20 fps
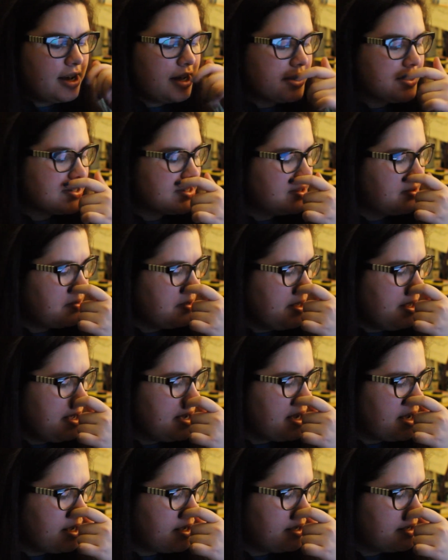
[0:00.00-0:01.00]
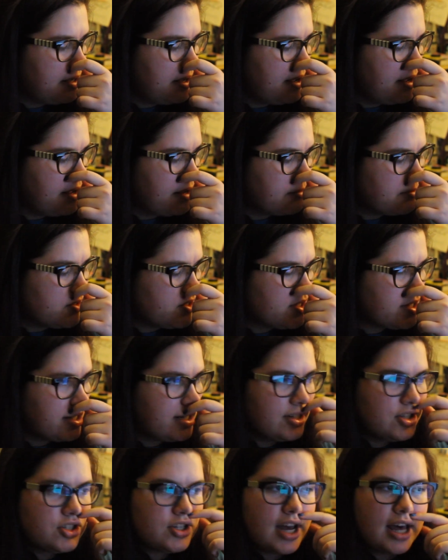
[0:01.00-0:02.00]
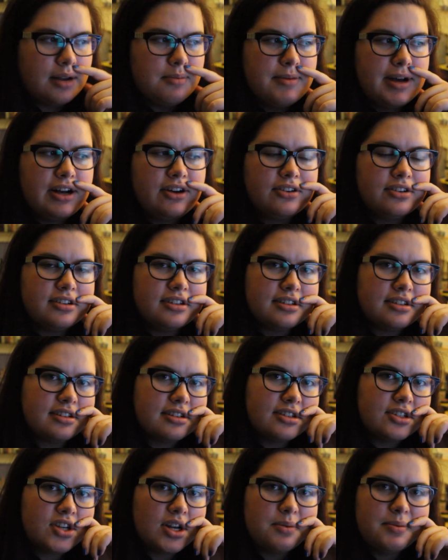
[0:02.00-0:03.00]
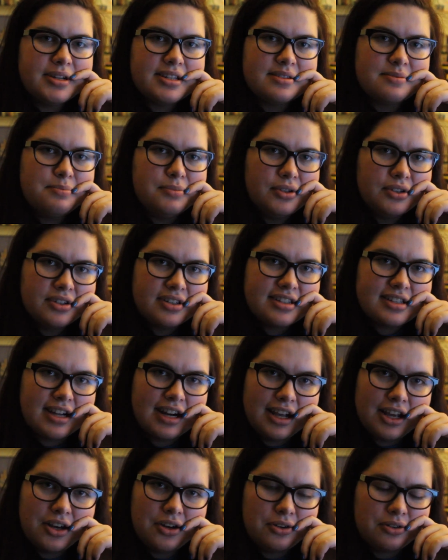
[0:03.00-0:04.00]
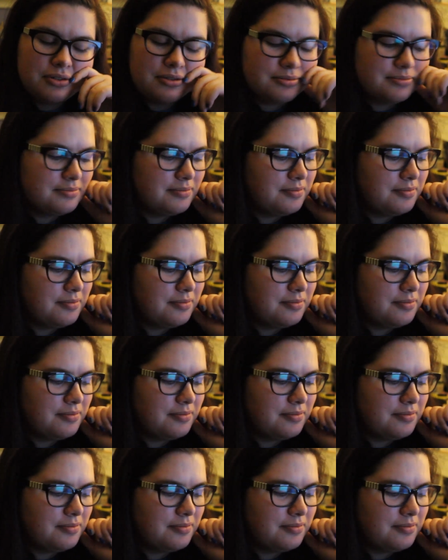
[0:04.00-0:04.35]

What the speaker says: So yeah, I'm just going to chat about some books that I own.